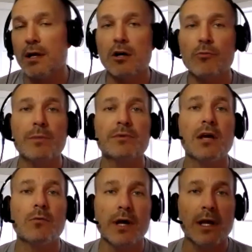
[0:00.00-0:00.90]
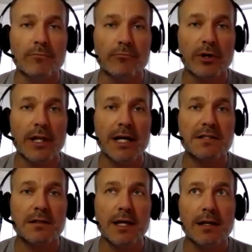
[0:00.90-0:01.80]
our web gateway and
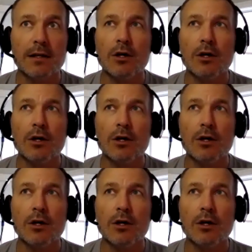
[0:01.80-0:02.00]
realizing that